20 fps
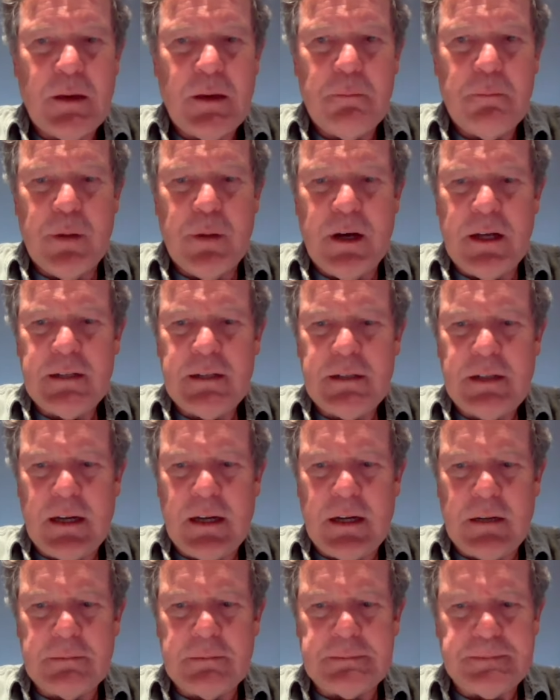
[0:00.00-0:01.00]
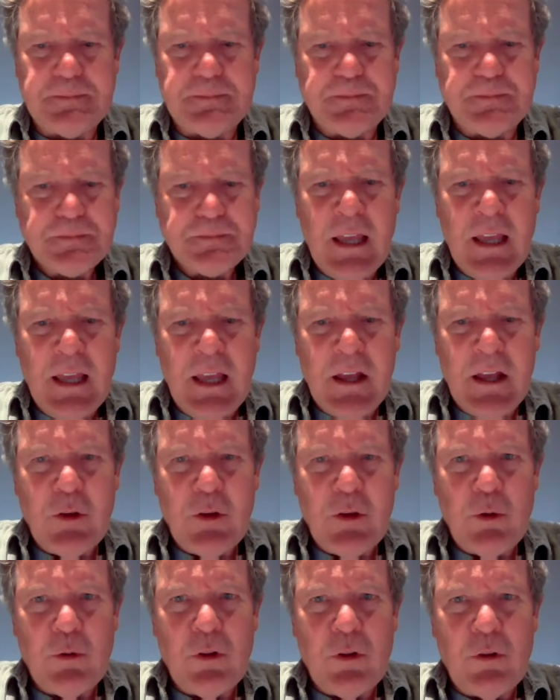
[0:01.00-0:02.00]
But um,
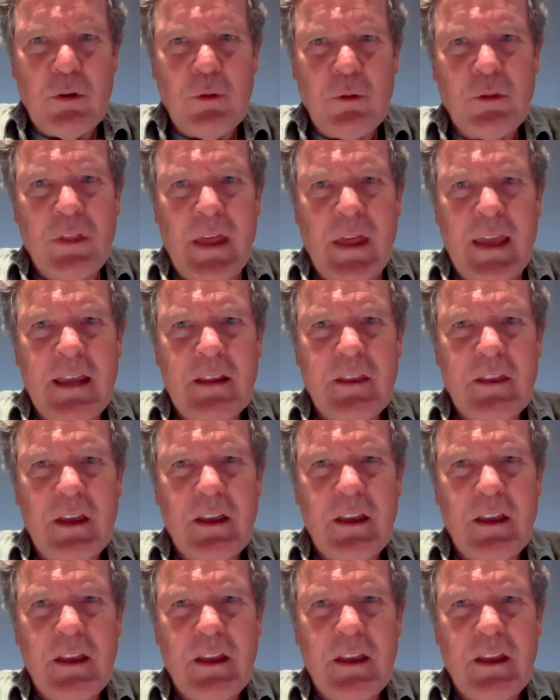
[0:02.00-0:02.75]
they,